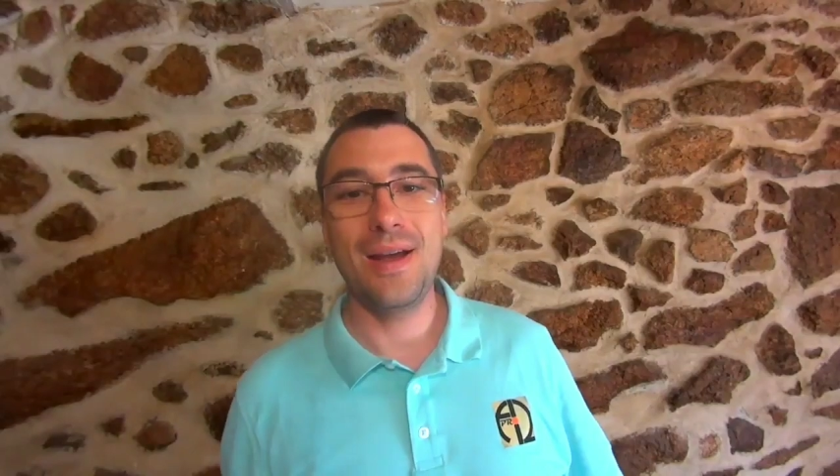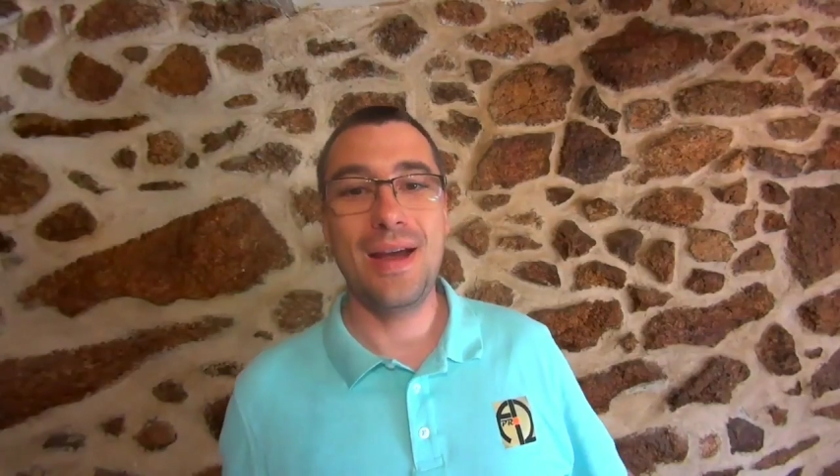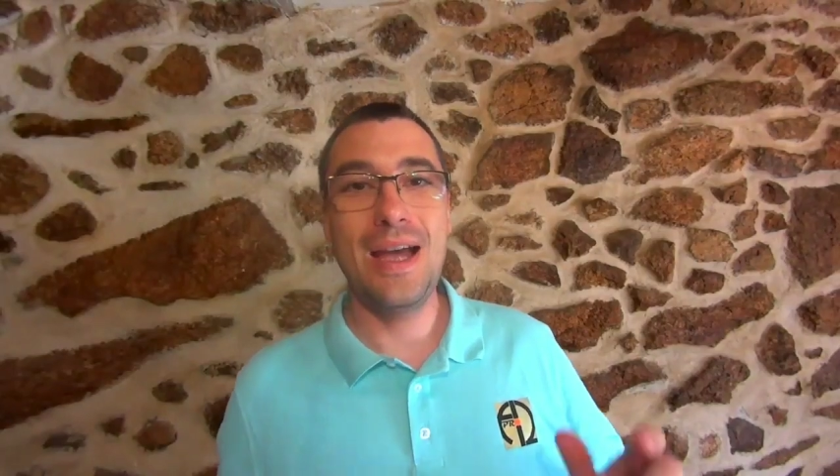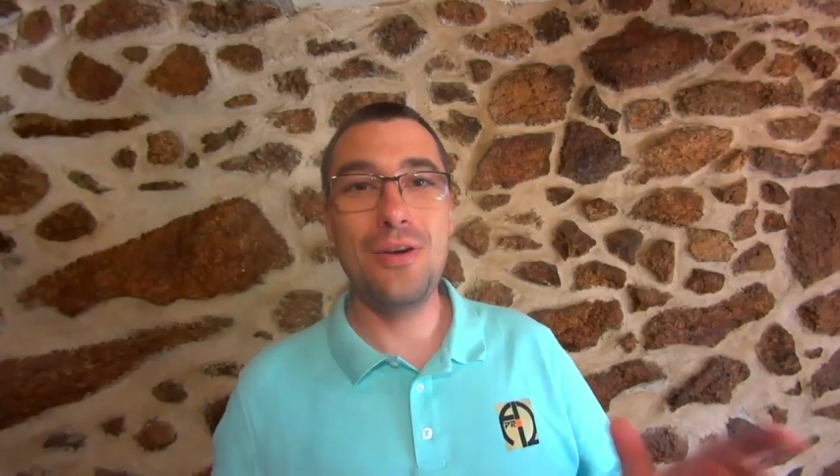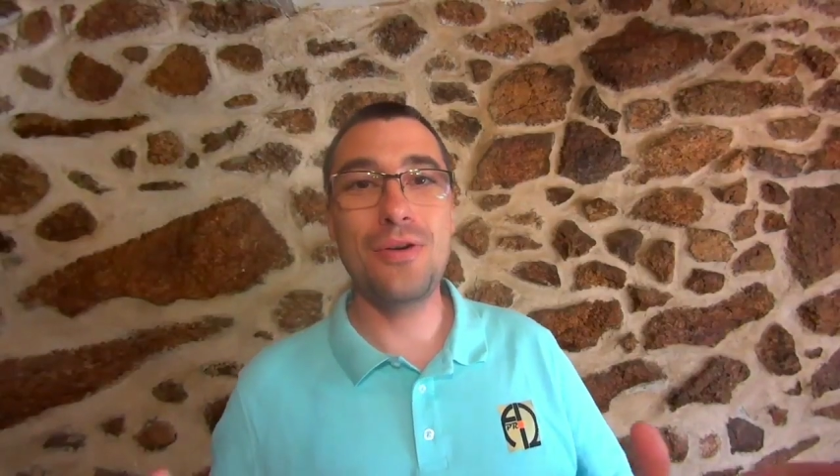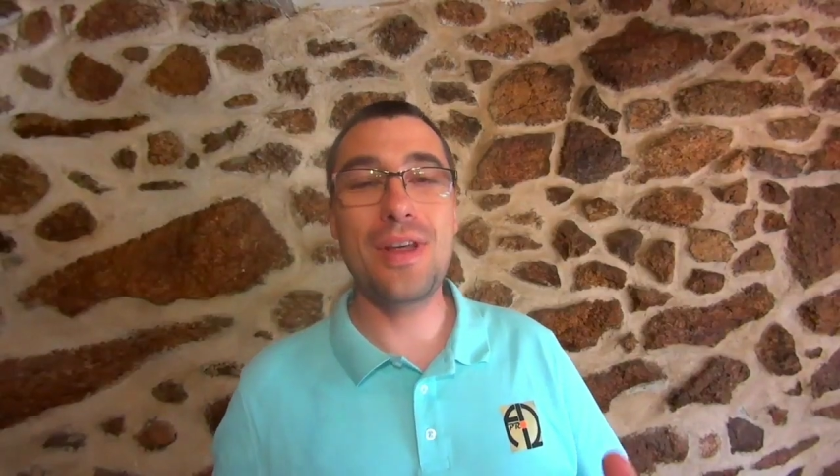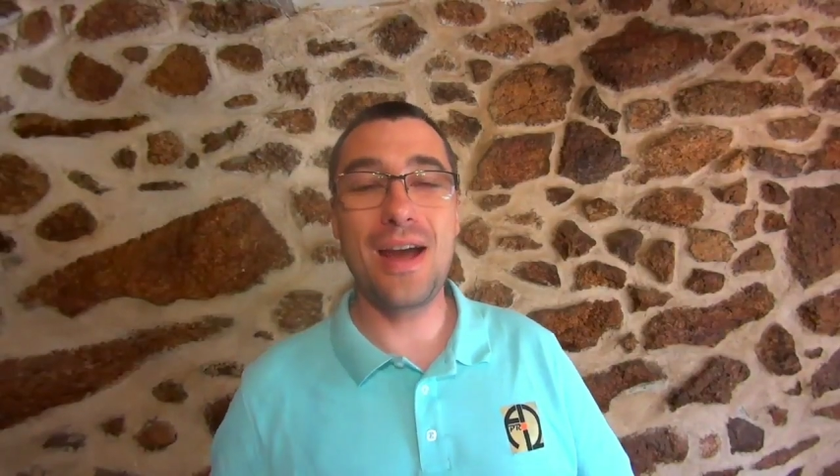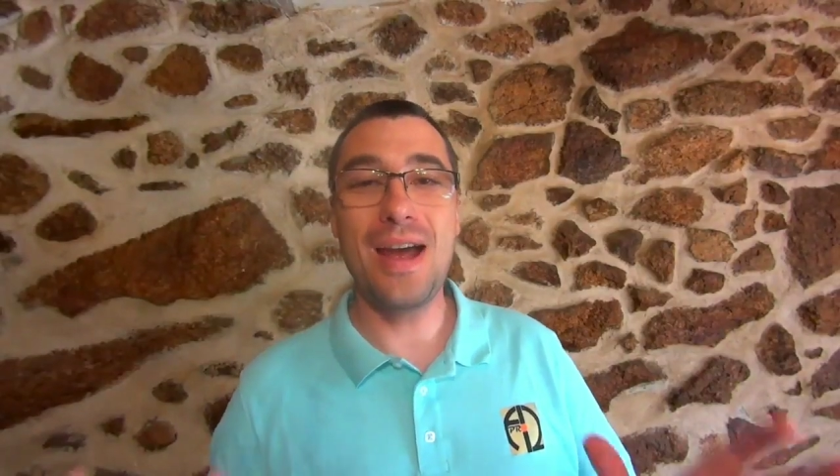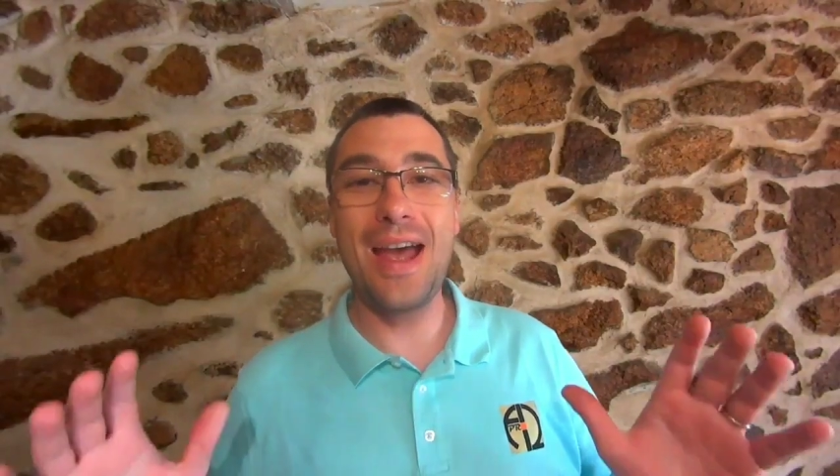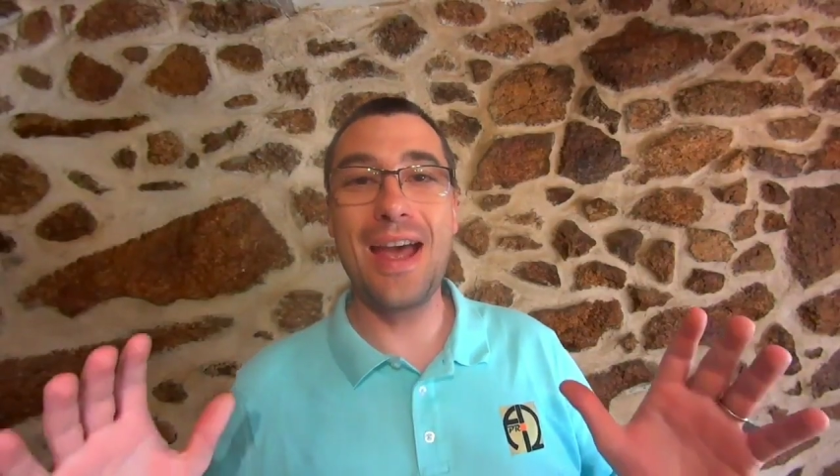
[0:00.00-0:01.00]
Hello
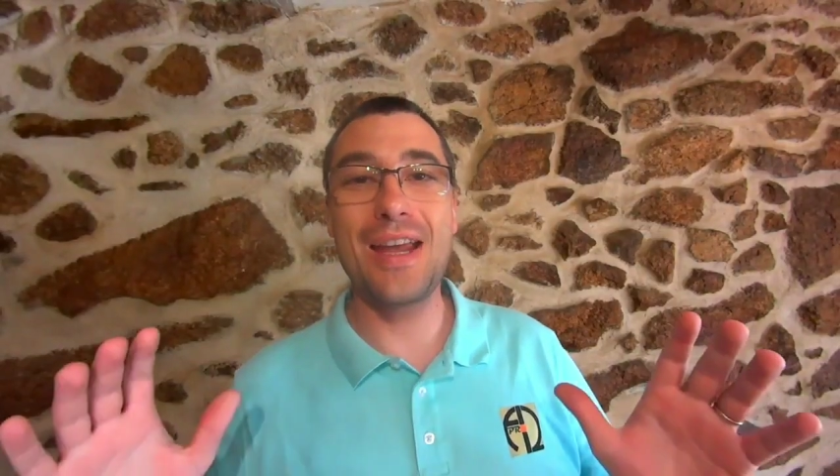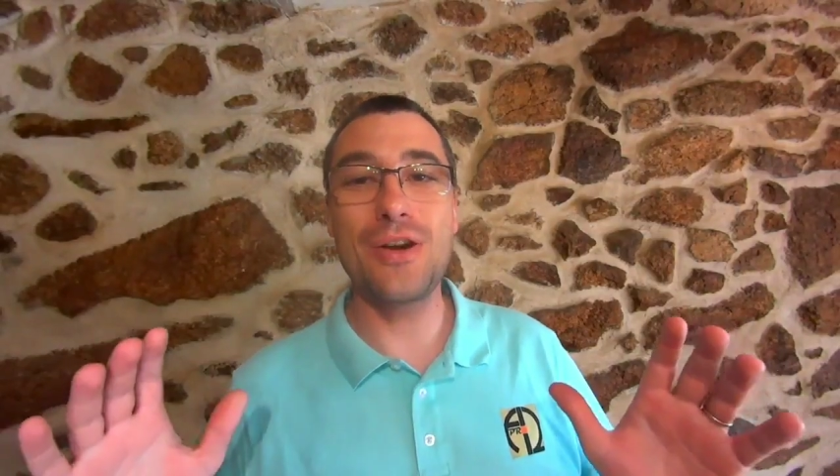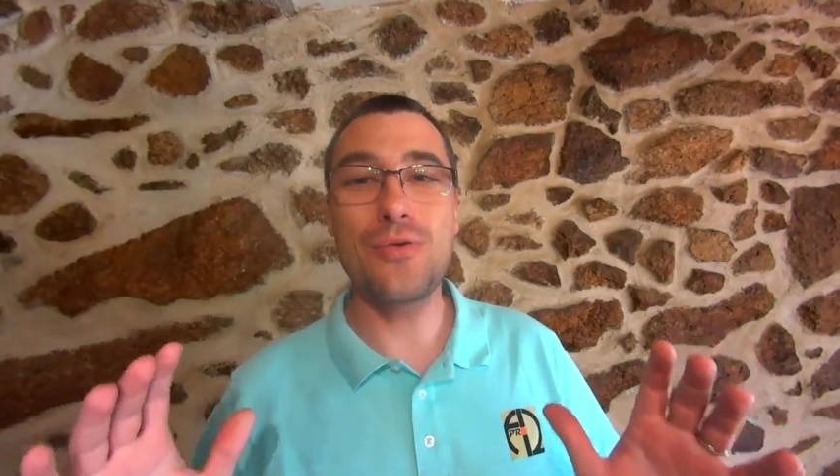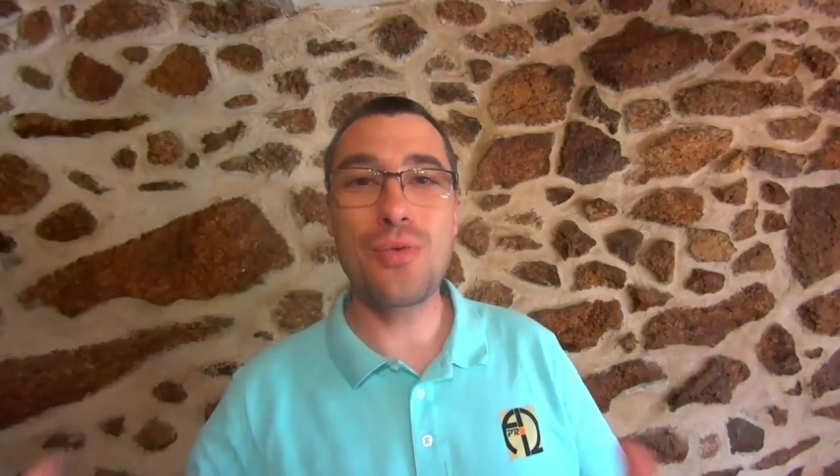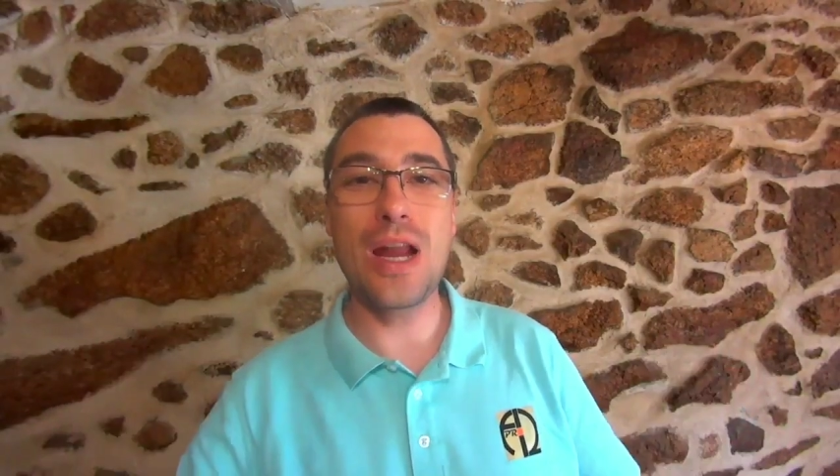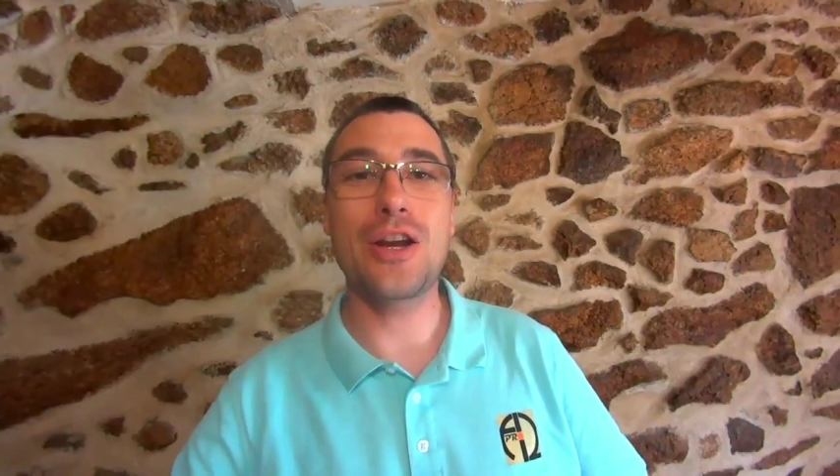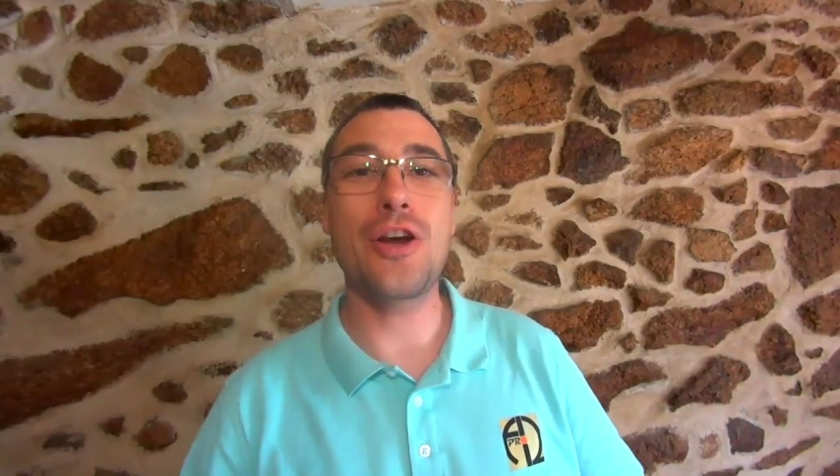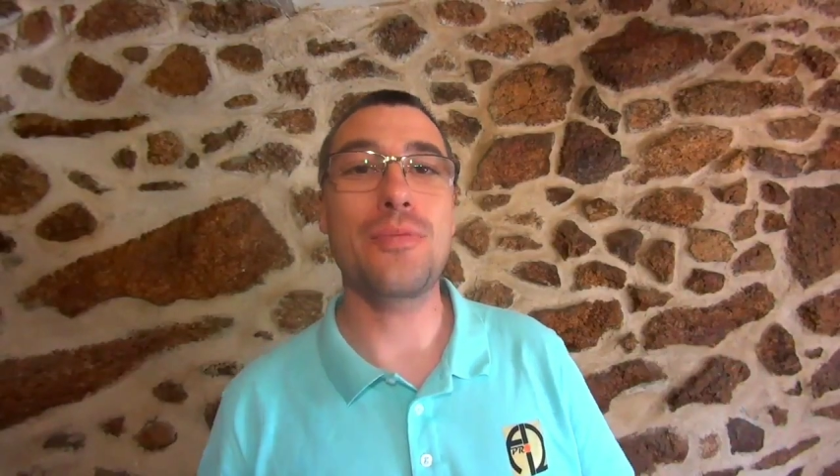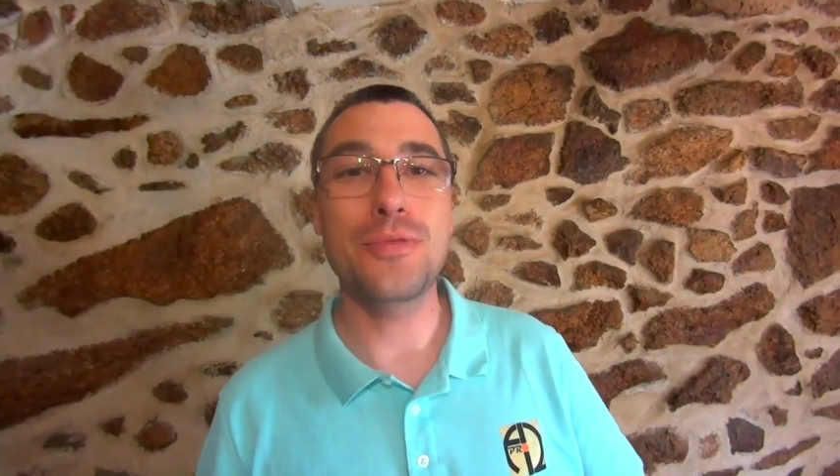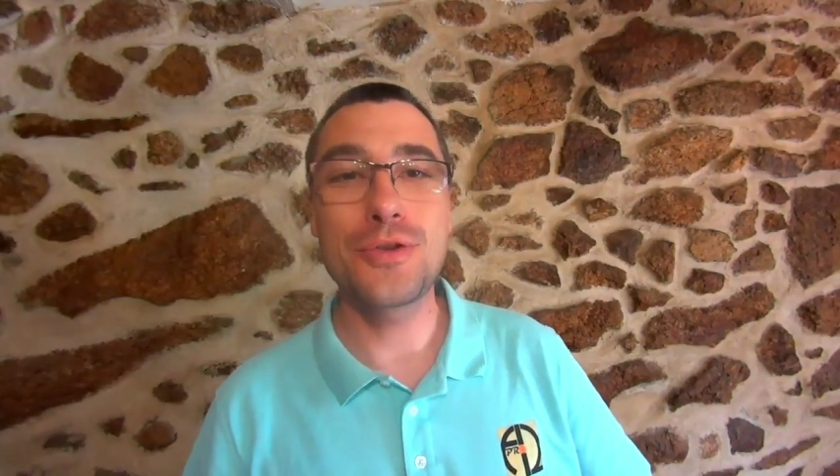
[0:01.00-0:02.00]
there and welcome.